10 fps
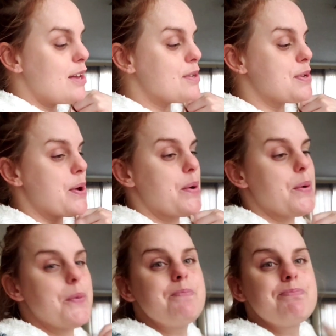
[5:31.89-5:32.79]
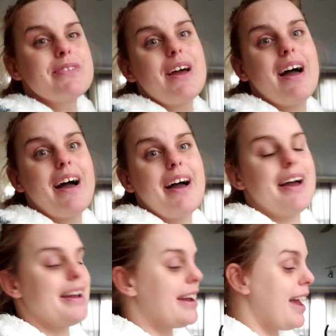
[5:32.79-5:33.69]
So
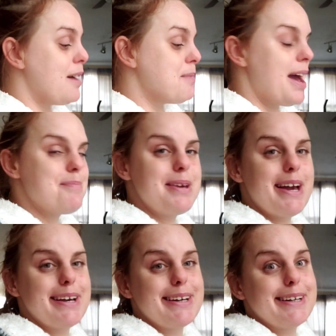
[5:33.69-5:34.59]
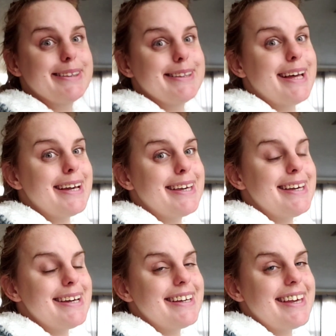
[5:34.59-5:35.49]
I am happy I got
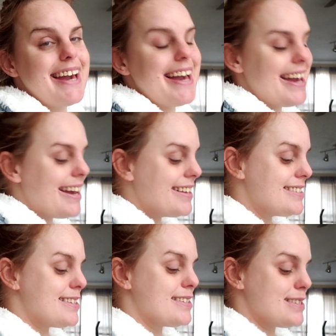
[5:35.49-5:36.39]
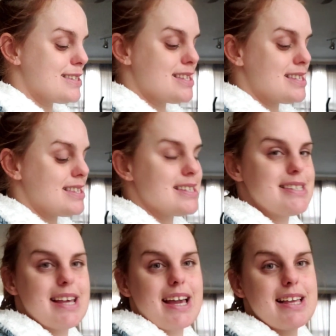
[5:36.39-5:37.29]
lucky again. So this is the
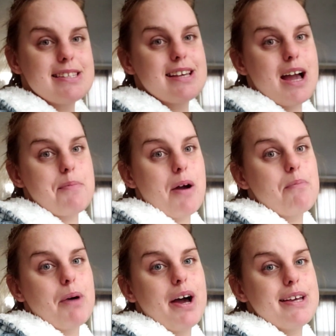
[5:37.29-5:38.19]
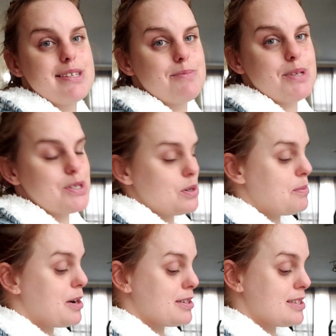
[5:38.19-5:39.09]
second time I bought his mystery
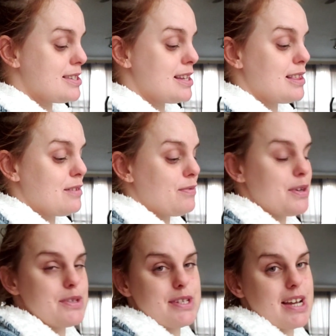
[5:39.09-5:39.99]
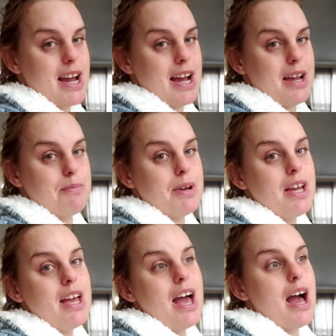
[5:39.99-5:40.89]
boxes, and the first time
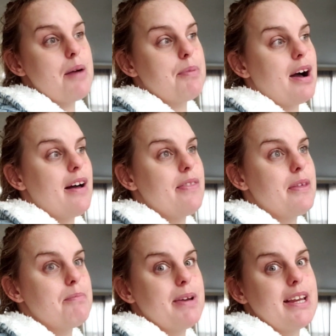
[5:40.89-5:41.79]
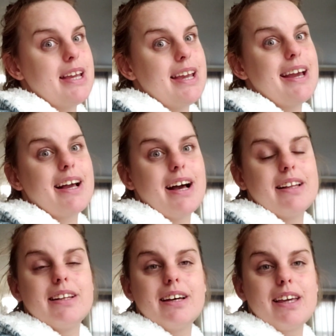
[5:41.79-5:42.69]
I bought the mini and
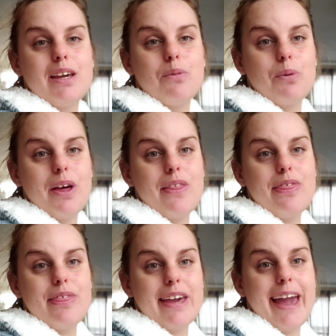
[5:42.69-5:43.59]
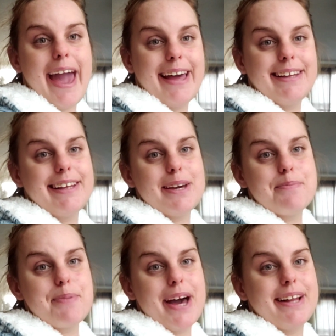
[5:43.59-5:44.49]
got lucky with the
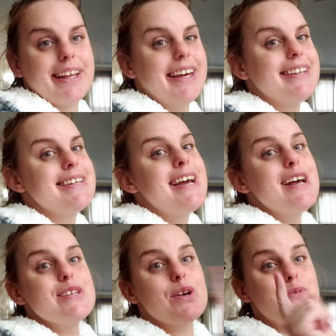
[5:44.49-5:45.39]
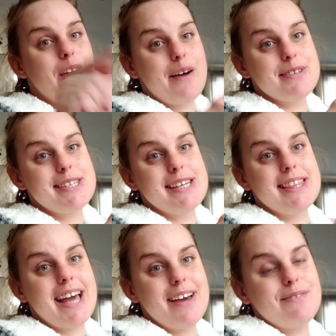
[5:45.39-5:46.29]
alien palette. So if you haven't
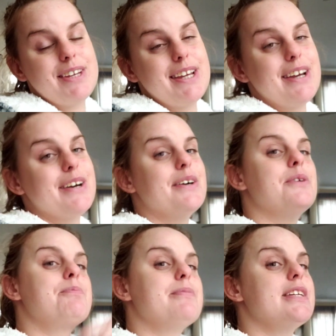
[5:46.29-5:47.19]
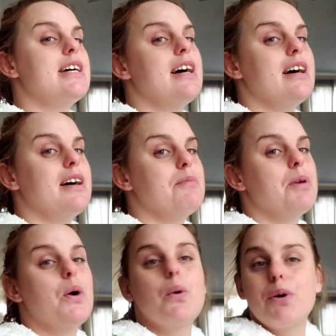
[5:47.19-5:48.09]
seen that video,
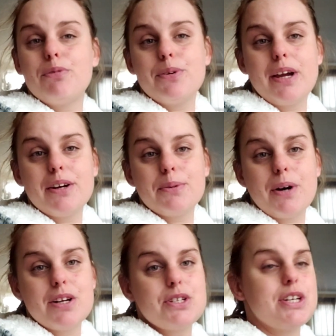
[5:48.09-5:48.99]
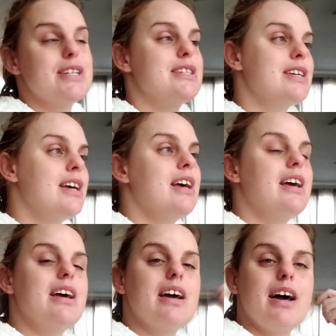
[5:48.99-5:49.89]
or if you care to watch it,
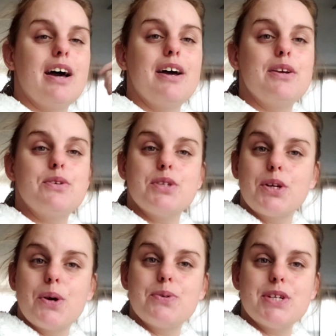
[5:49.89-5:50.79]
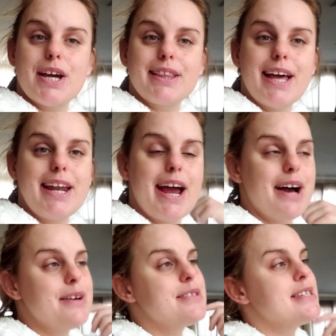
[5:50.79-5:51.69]
you should go check that
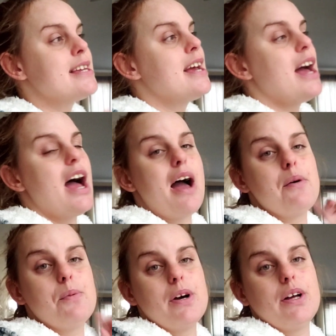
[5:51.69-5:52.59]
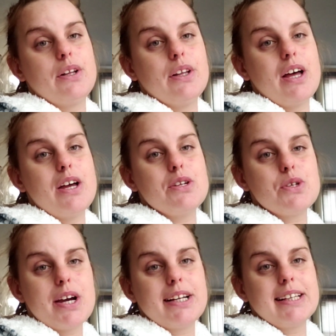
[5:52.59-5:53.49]
out. I will
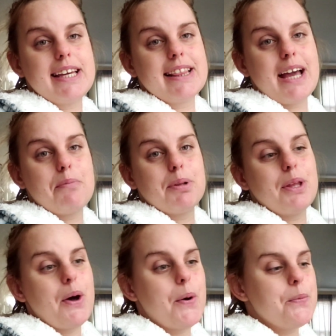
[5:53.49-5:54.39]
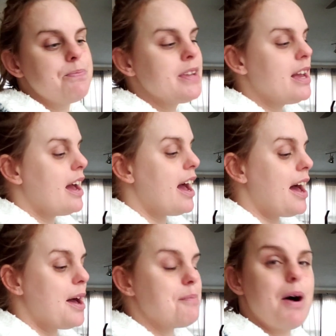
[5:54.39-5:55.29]
try to link that below.
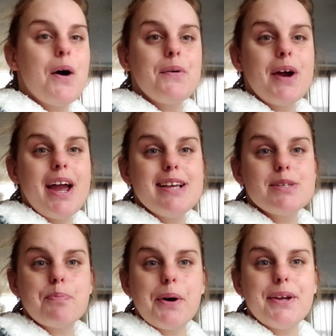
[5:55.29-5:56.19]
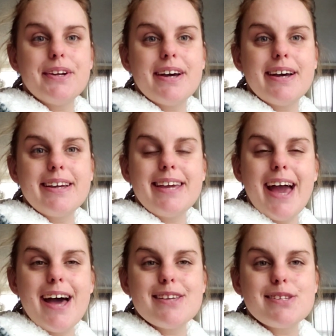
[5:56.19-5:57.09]
All right, but
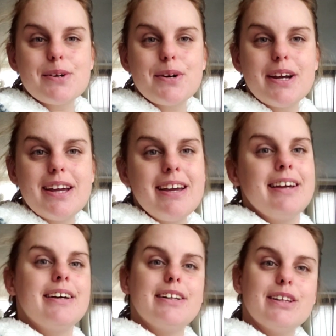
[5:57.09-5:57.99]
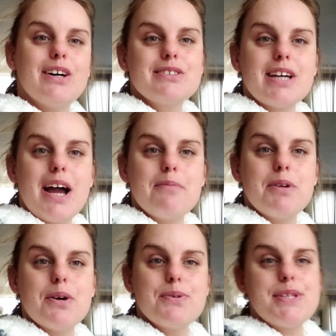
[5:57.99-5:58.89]
yeah, sorry, long time
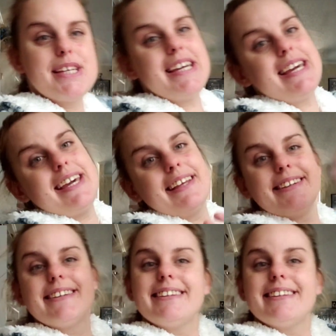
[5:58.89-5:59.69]
no see.